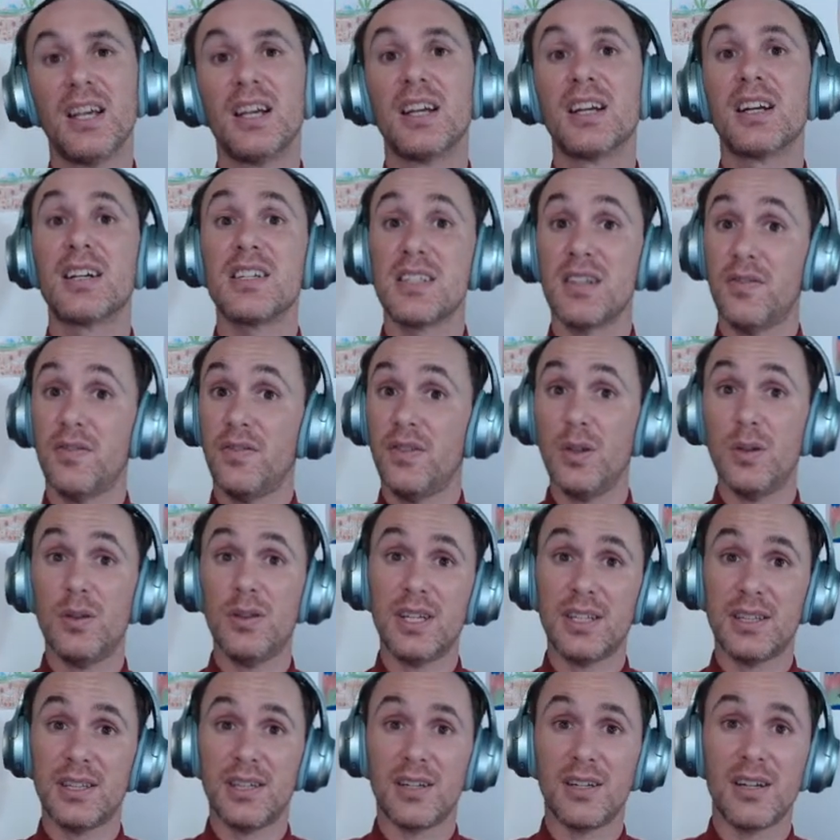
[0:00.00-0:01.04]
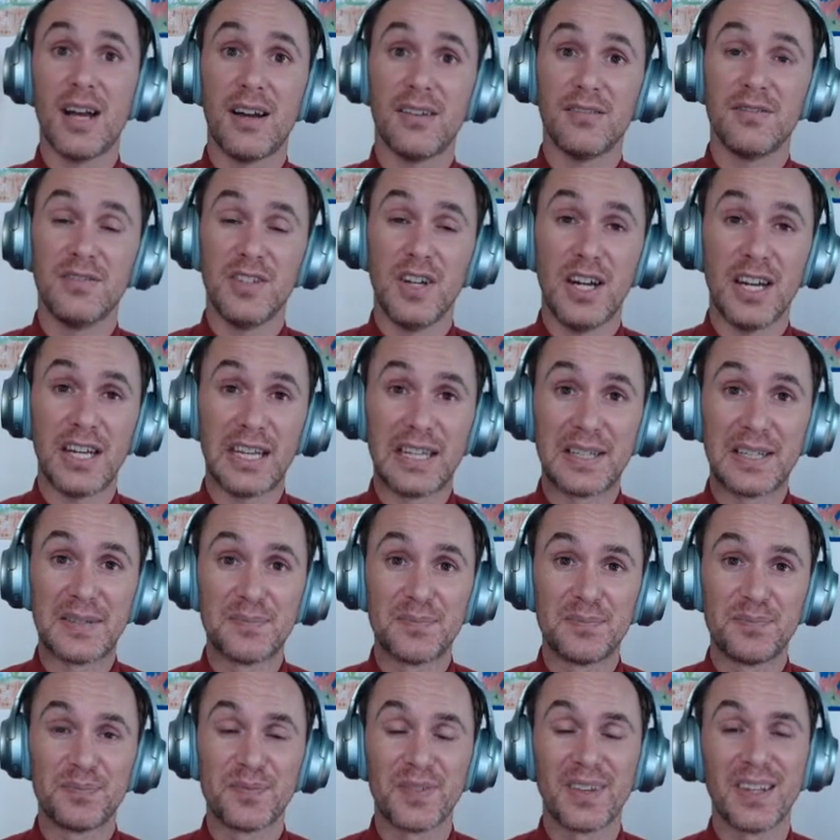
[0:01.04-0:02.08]
Because if you think they're not funny,
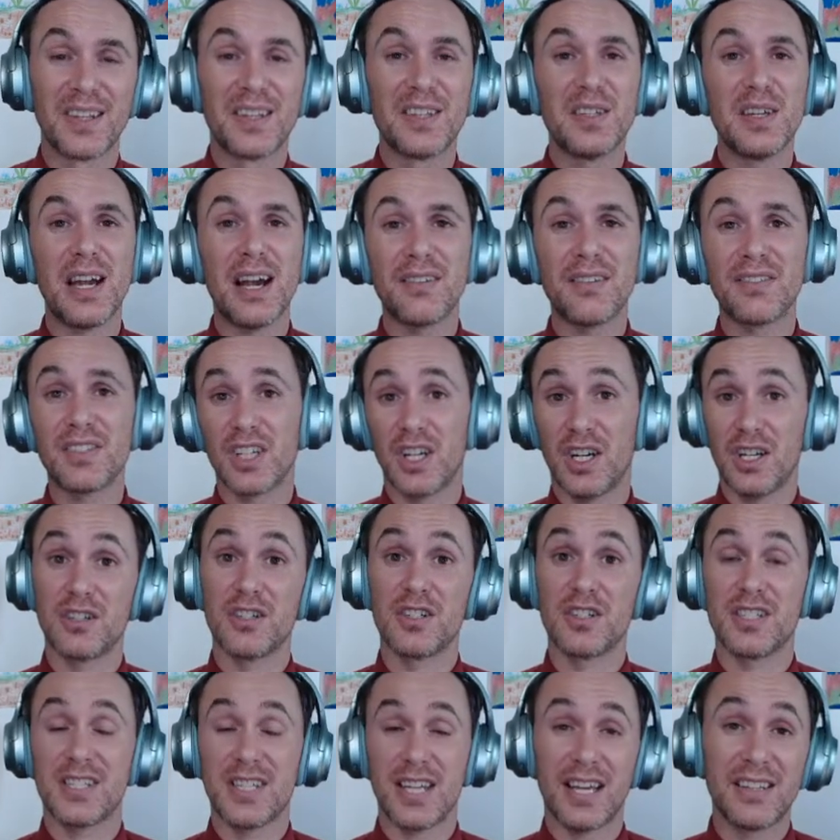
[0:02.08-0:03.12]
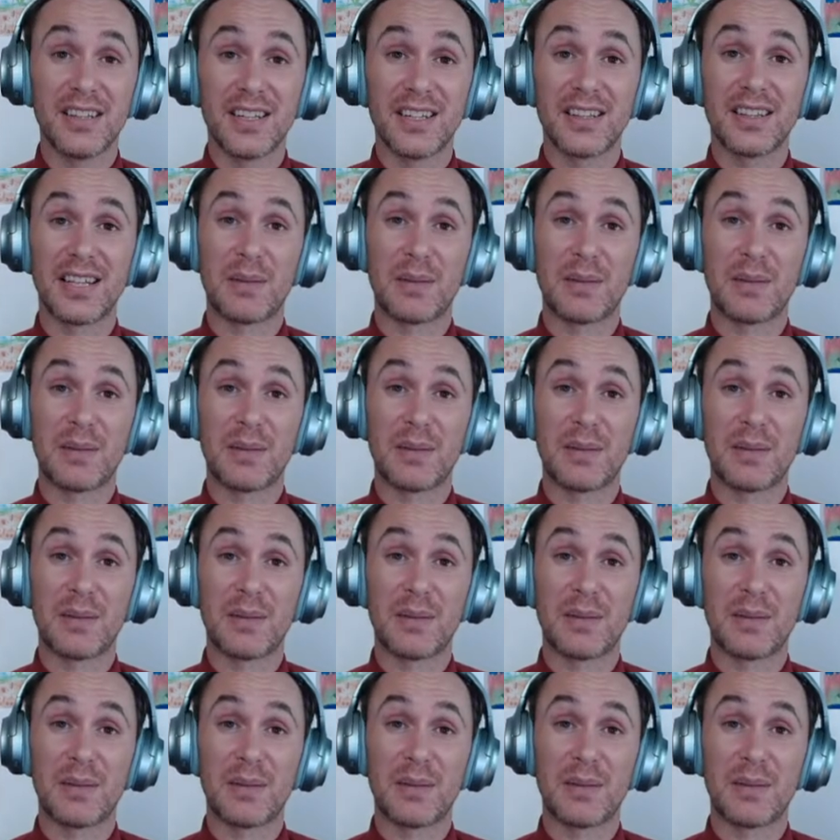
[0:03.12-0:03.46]
you have to understand that they